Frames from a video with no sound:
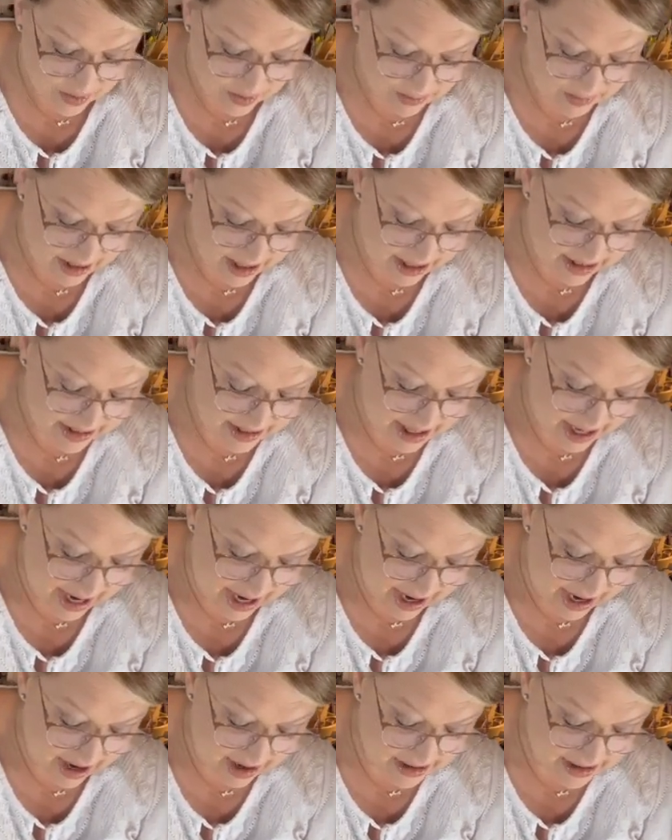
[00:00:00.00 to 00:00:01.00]
We played
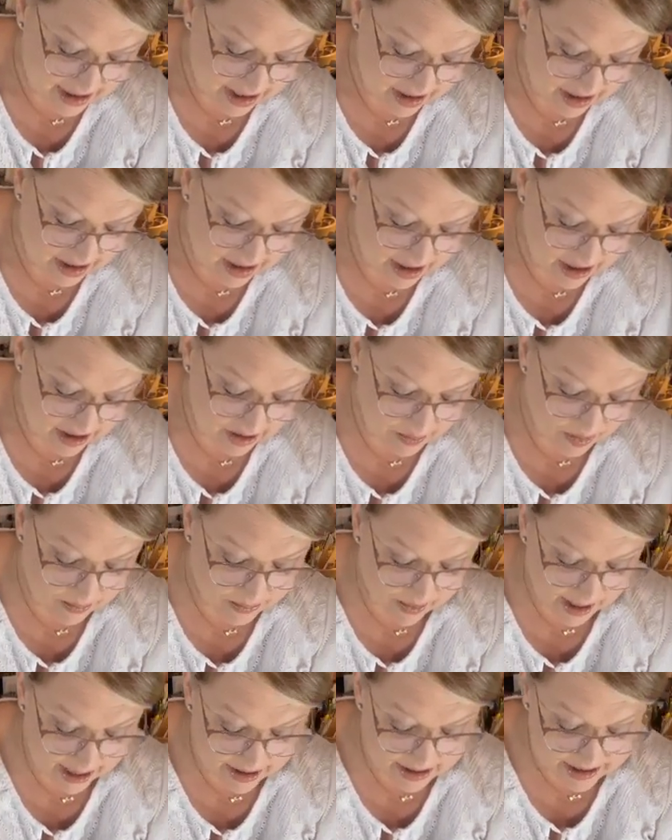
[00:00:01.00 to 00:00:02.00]
that, and we
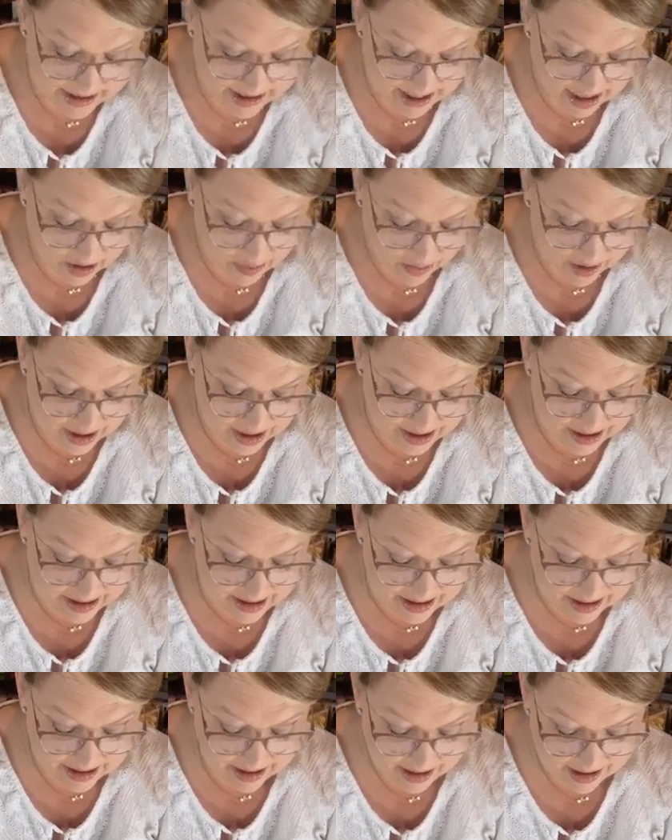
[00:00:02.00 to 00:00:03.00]
played
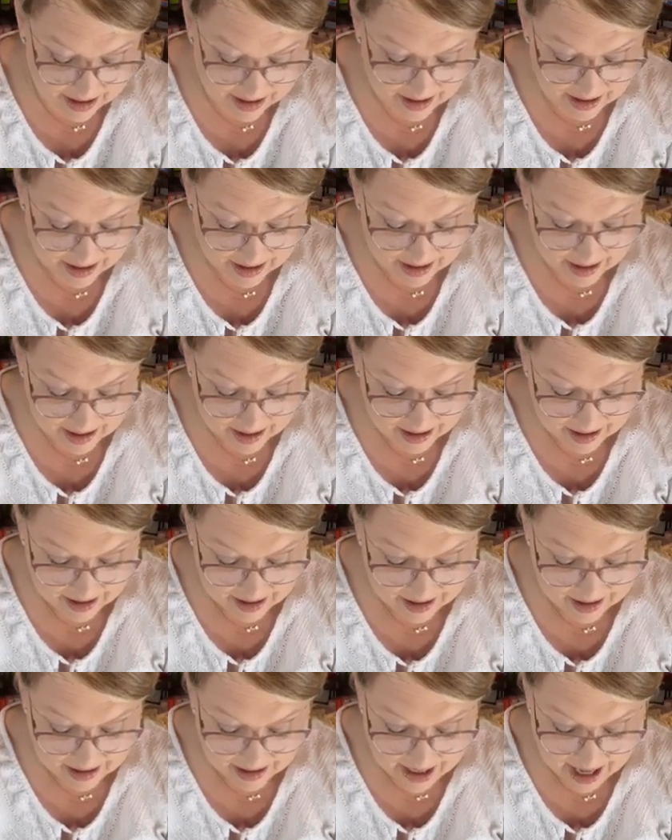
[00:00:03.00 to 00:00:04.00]
Sequence.
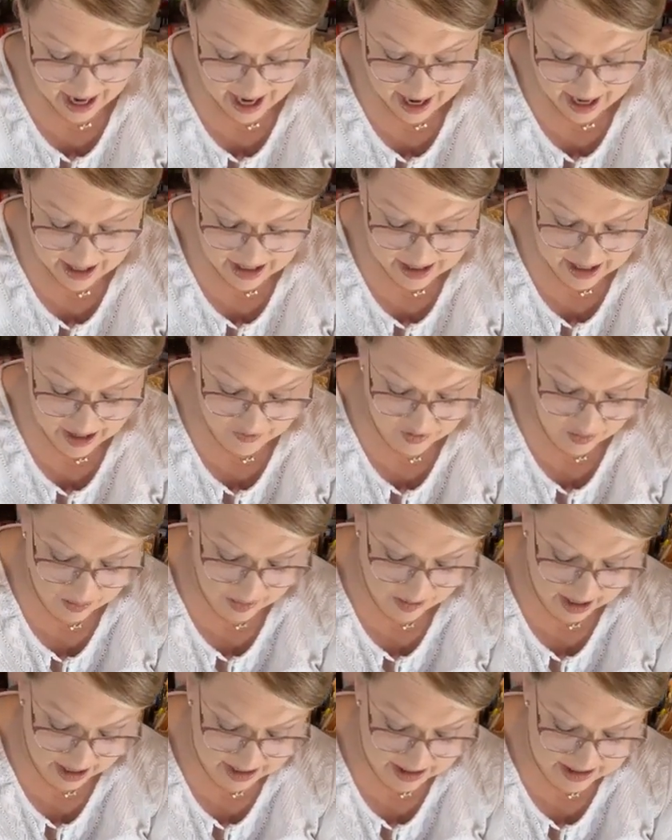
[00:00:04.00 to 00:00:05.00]
I had never
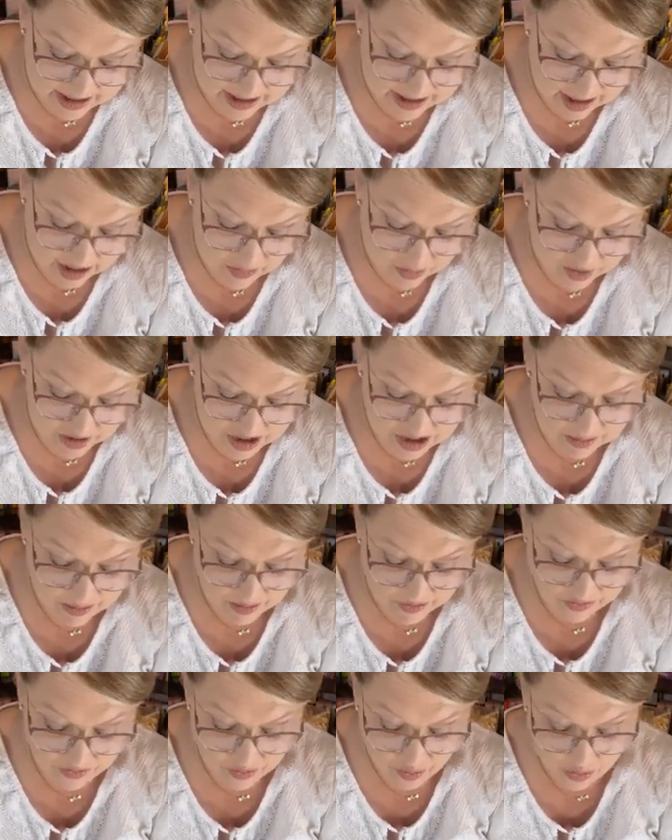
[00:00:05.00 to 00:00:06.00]
played Sequence
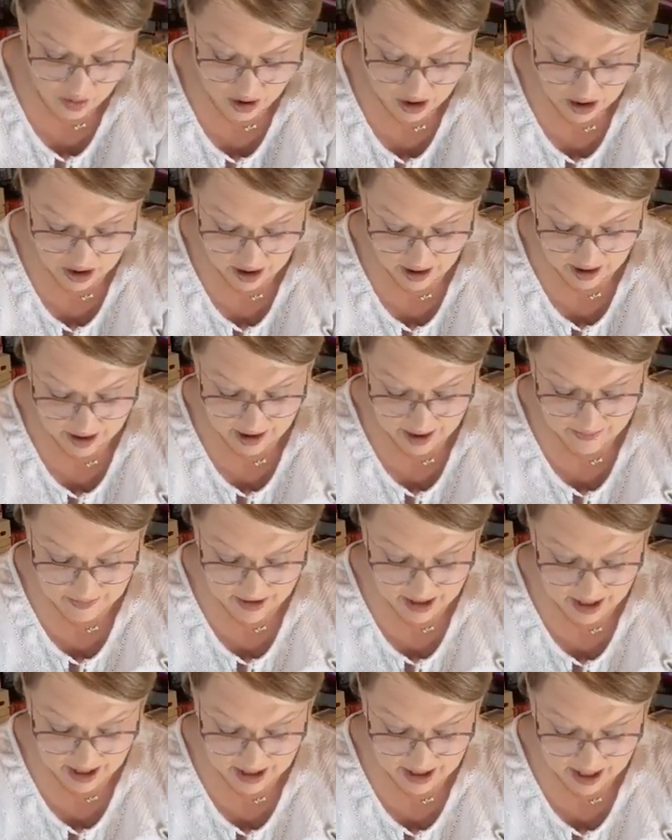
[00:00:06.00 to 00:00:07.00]
before, and
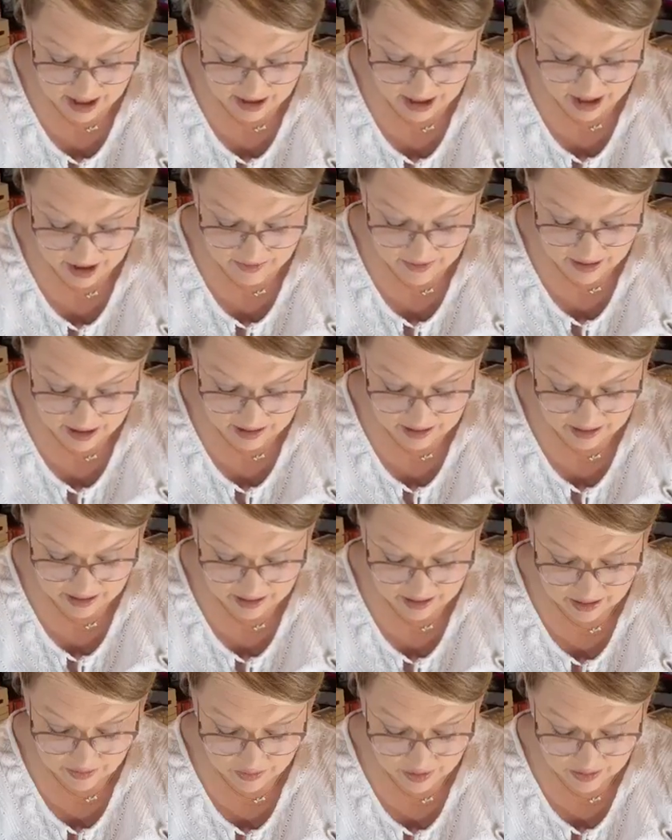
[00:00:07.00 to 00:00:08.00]
I'm thinking I love it.
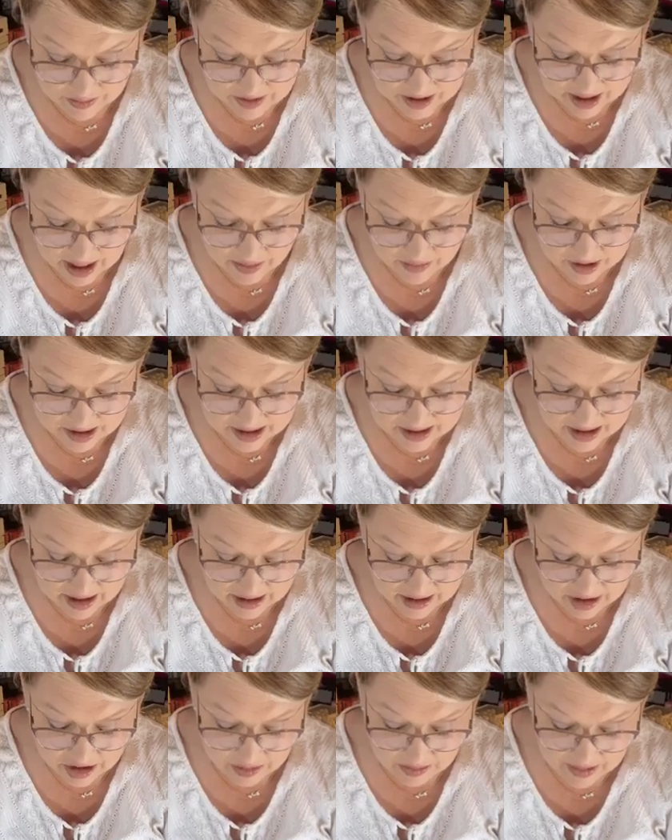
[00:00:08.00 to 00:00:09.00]
Whoops, that one
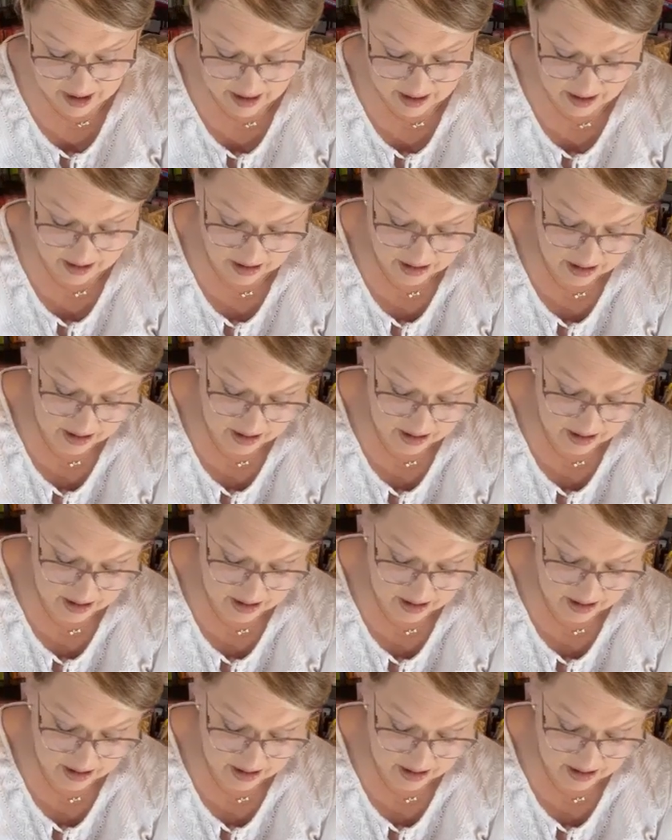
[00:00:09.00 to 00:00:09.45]
stuck to me.